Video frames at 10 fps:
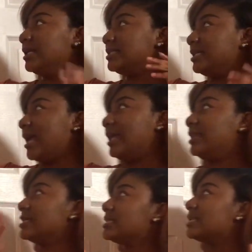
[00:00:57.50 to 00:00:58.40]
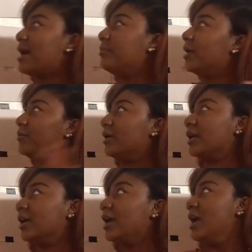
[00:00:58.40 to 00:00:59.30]
today. This is our bell
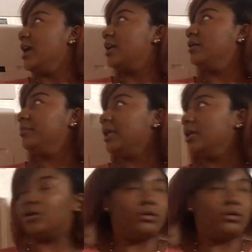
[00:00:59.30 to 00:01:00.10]
ringer. Camille,